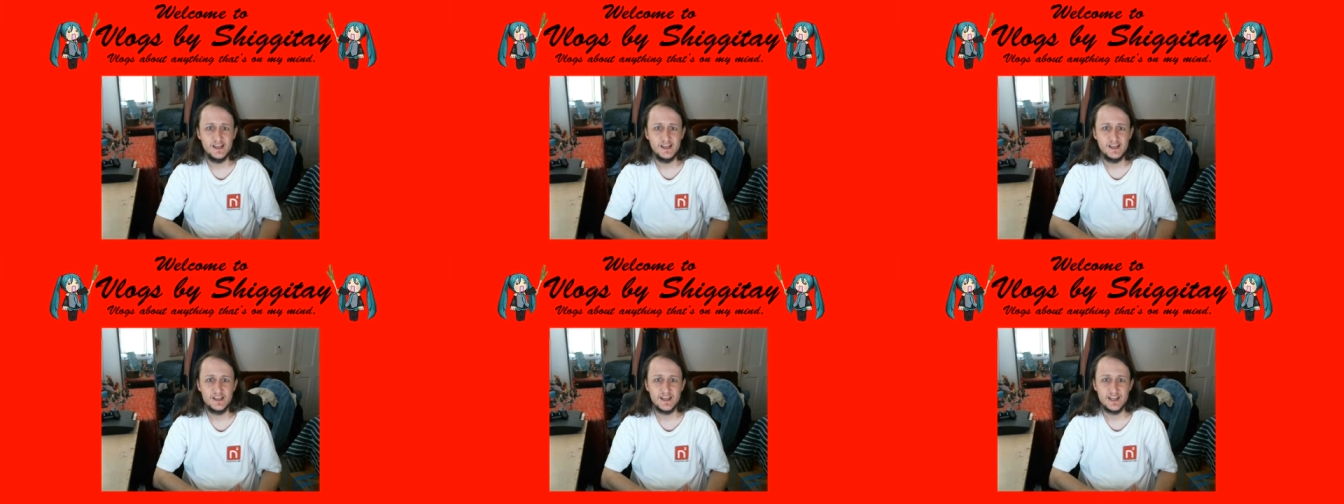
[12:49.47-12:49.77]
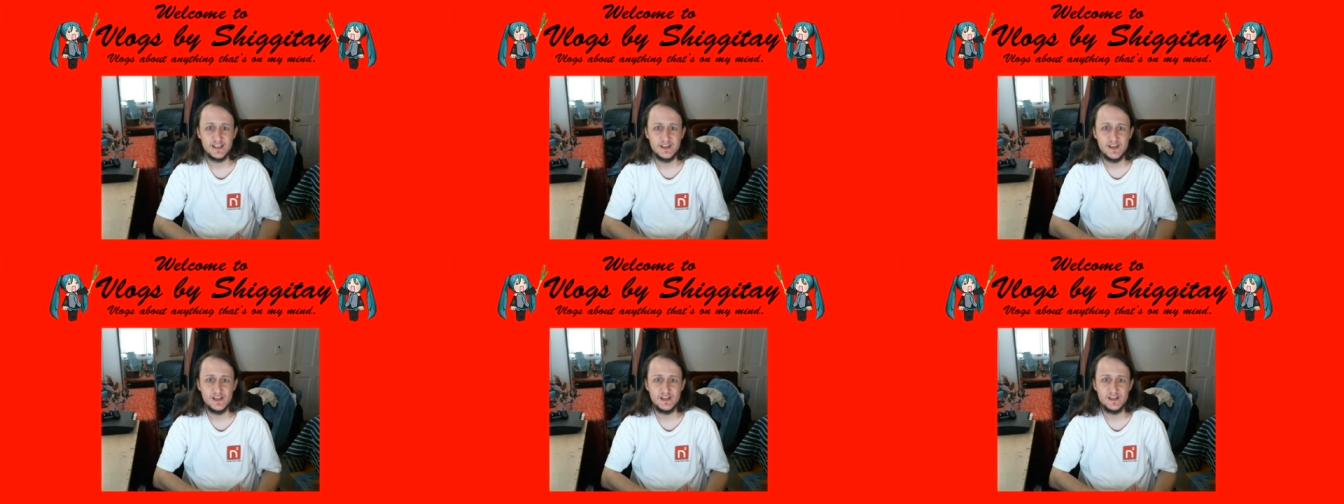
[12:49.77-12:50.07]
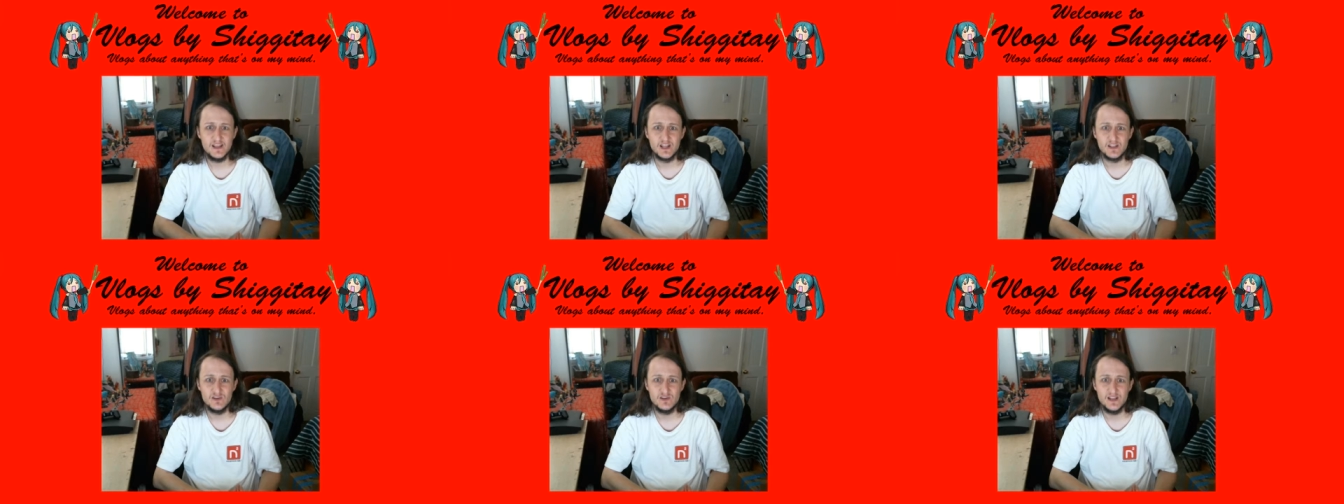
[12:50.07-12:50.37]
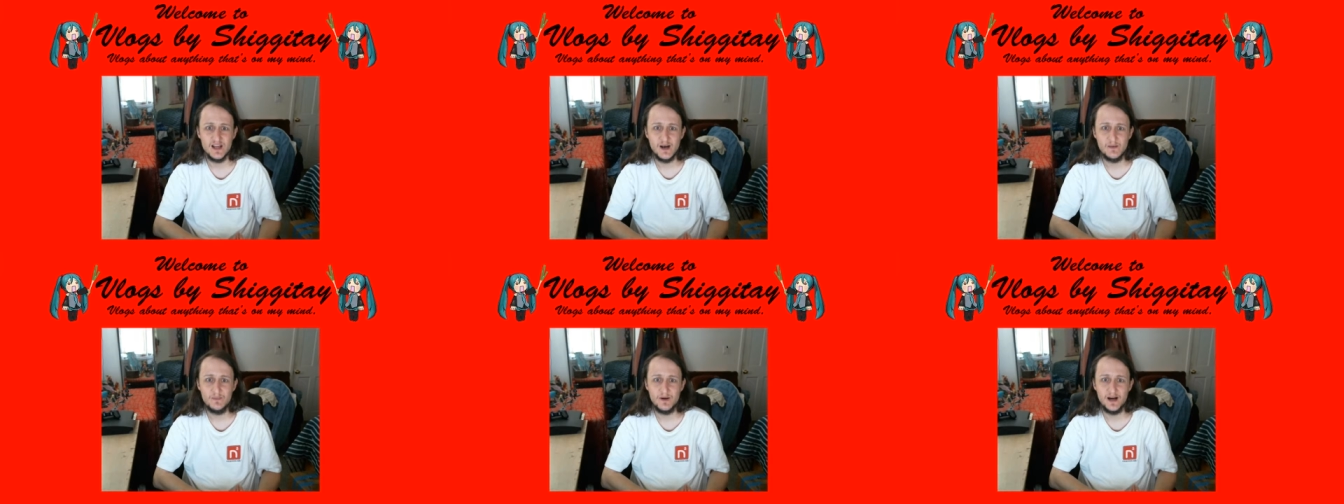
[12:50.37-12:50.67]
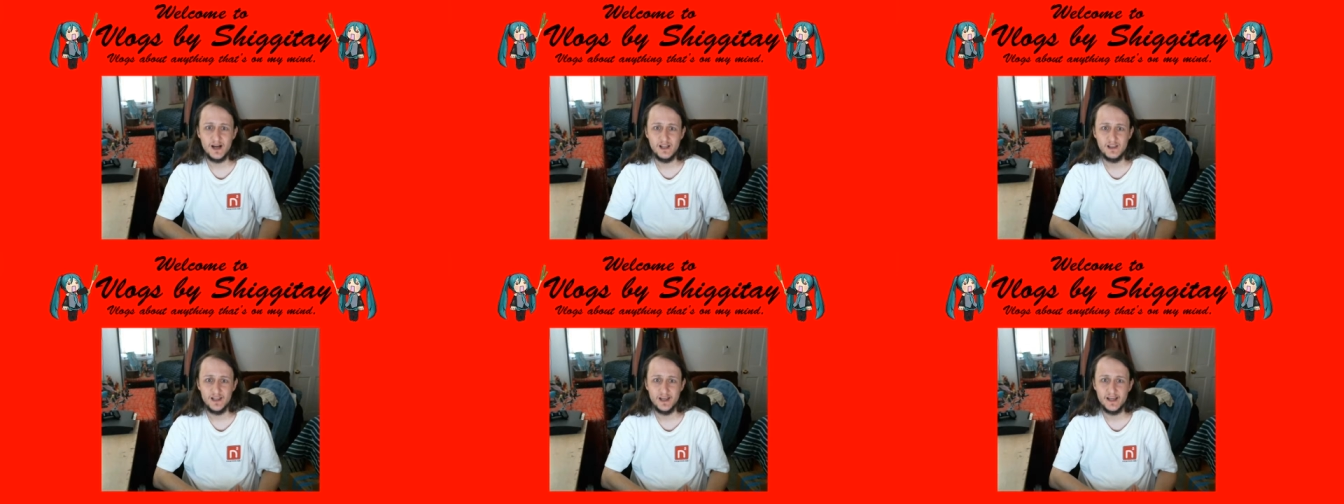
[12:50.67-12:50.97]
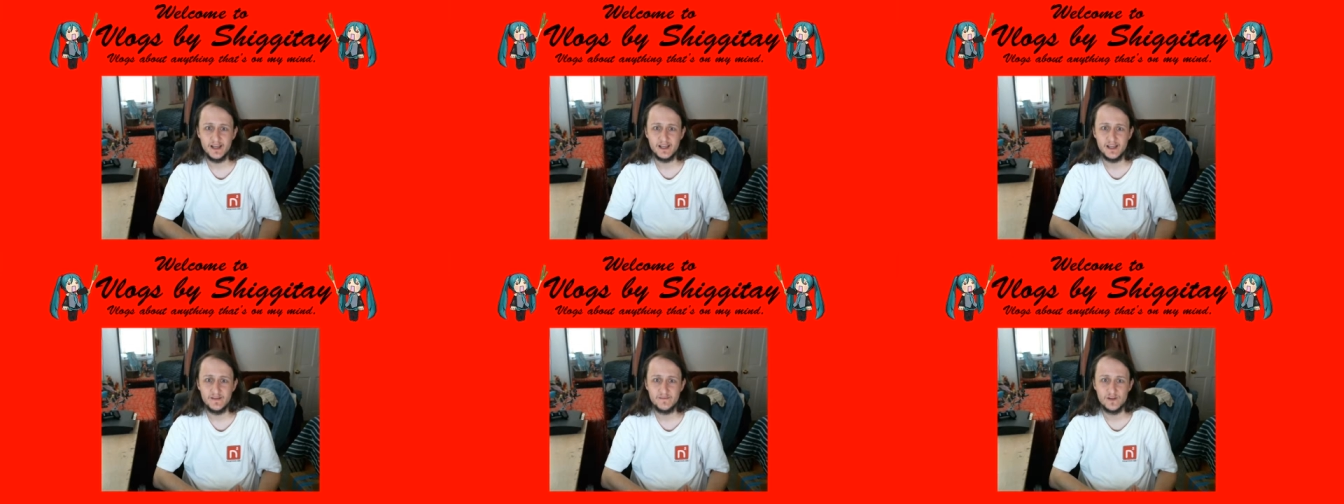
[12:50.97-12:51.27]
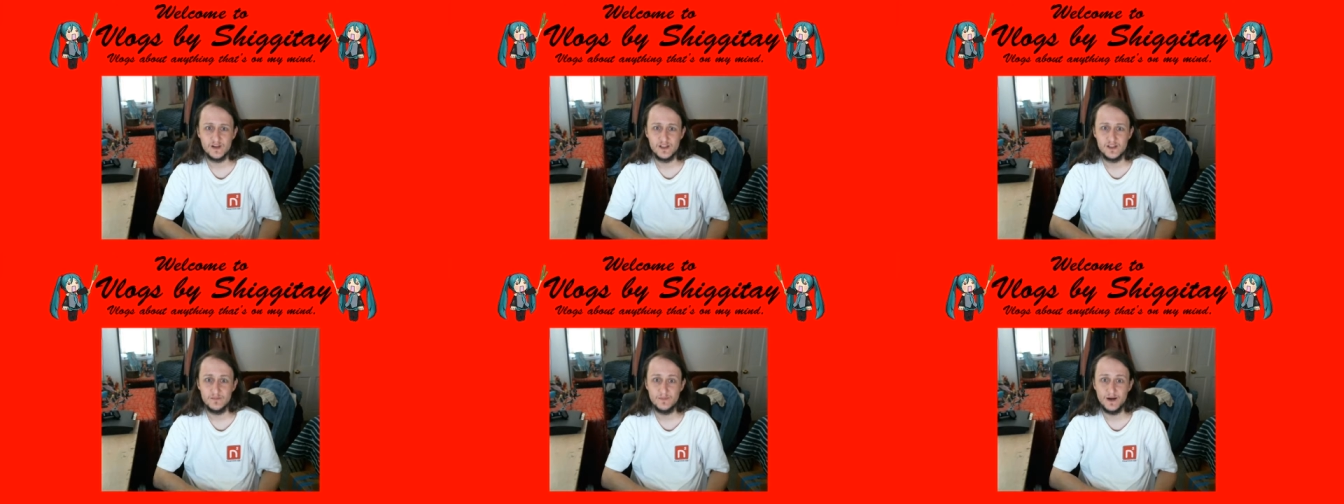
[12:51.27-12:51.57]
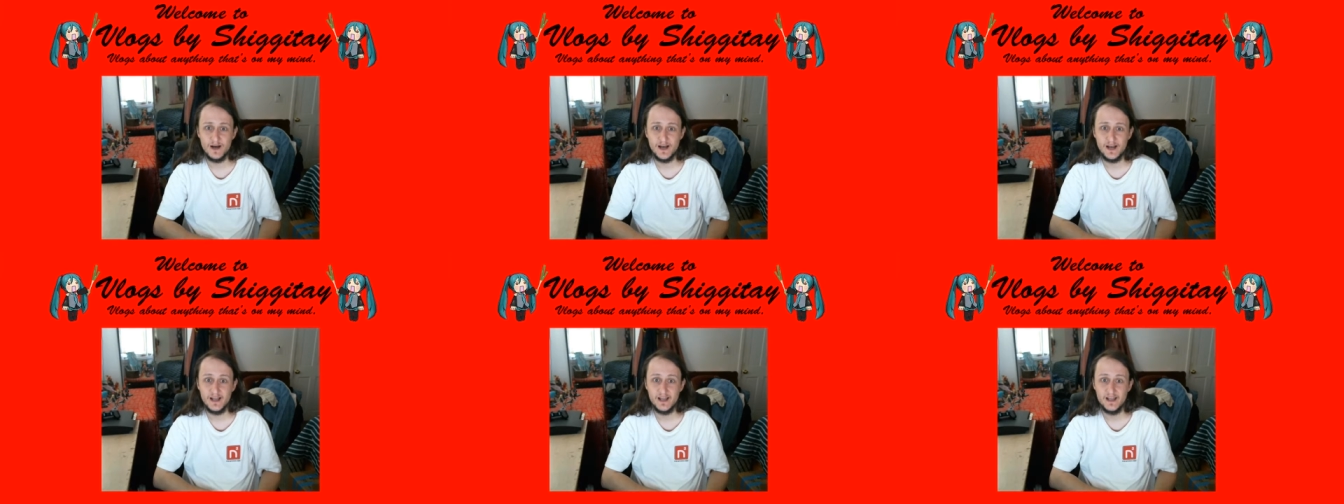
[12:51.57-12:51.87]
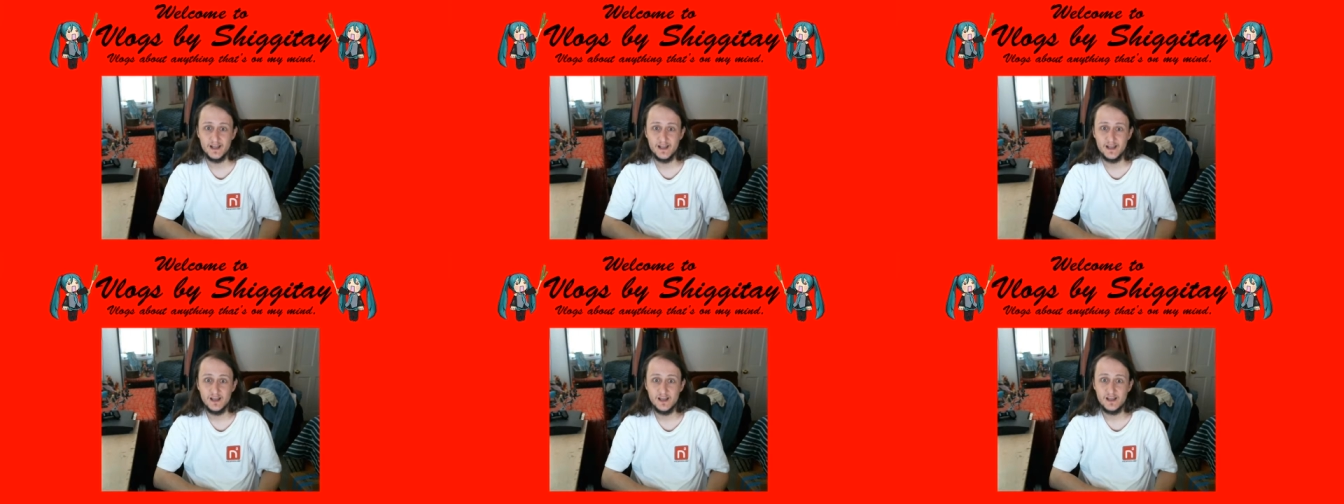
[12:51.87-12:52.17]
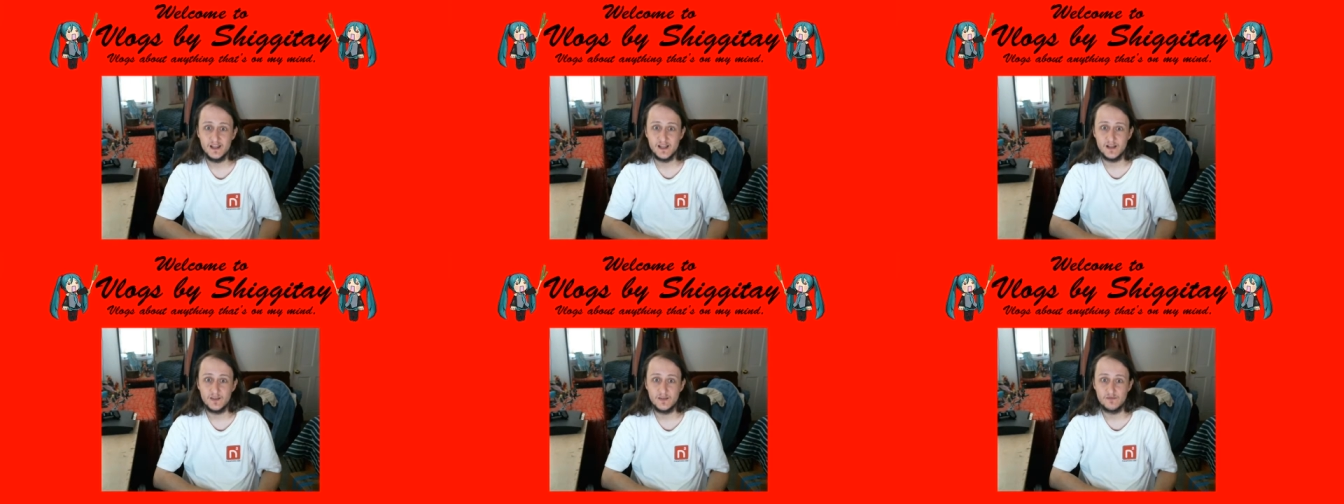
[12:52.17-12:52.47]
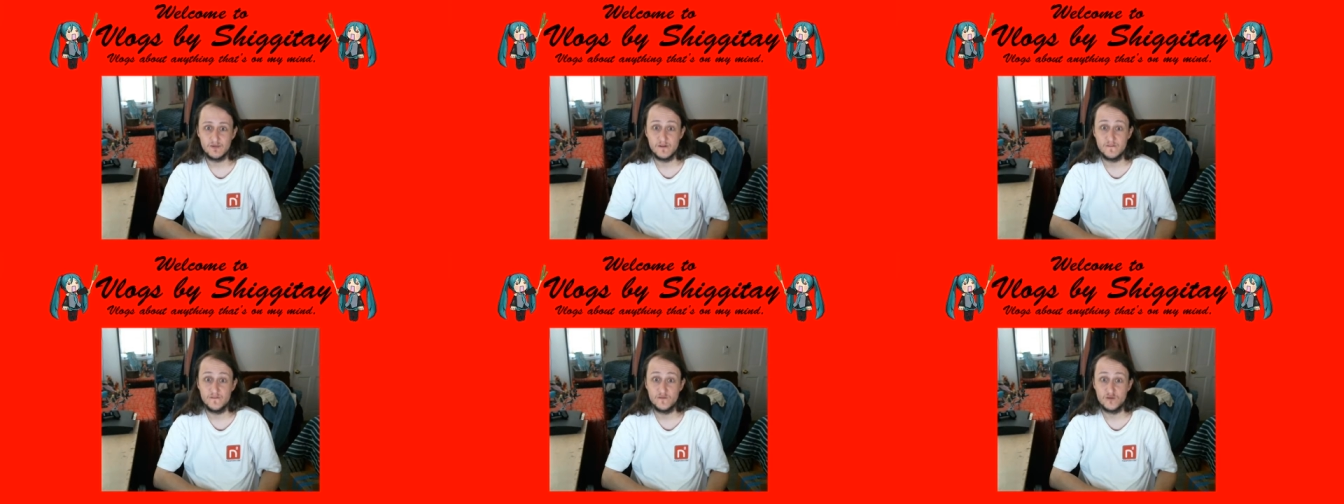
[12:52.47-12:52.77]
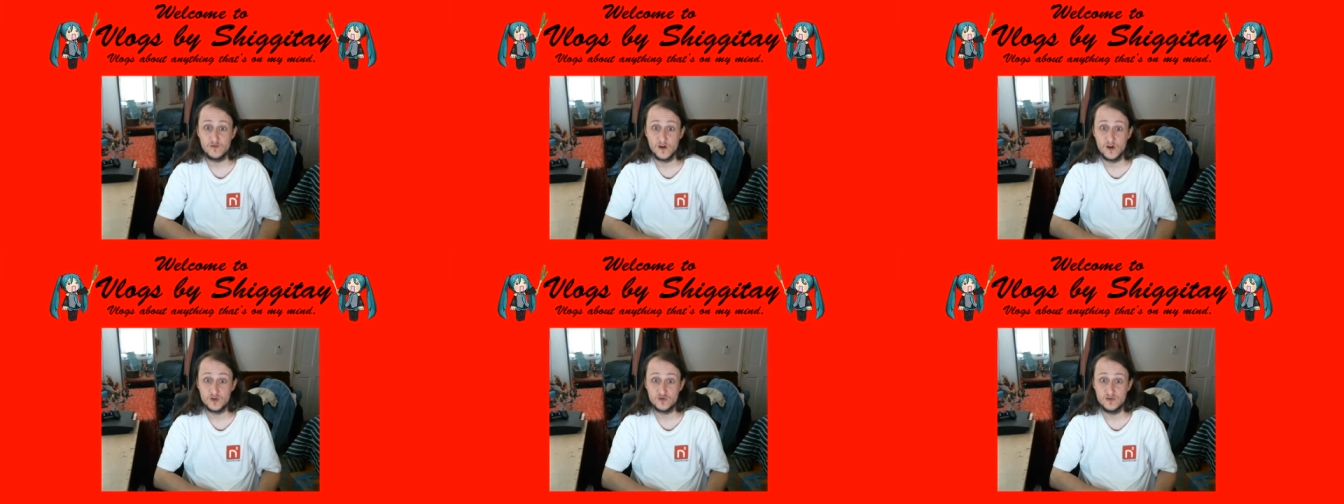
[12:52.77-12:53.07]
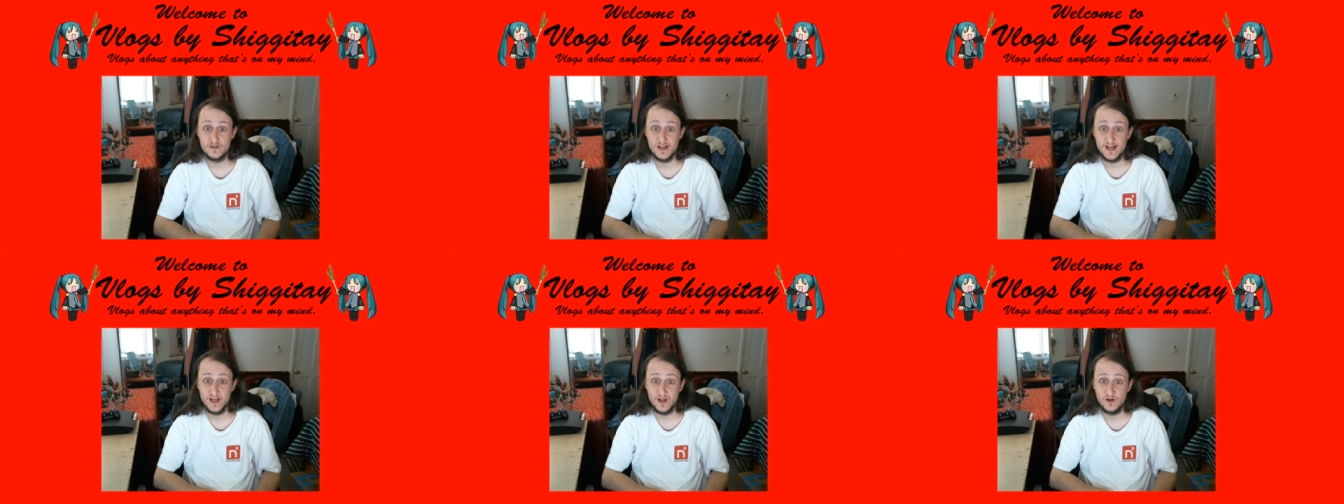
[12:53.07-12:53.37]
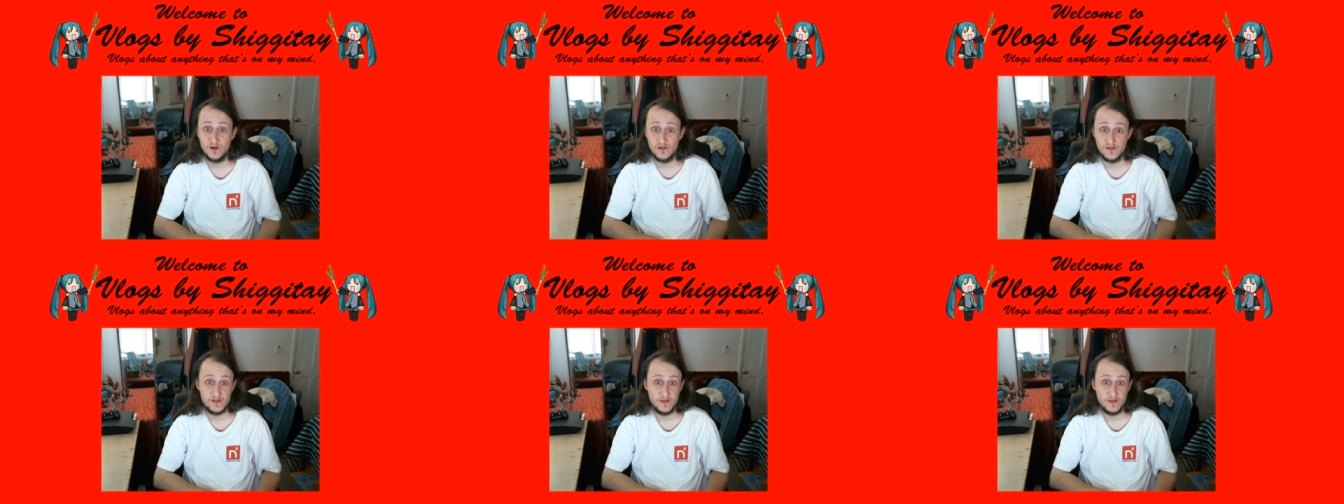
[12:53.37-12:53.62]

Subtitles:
Can you not buy if you're gonna buy $300 or $400?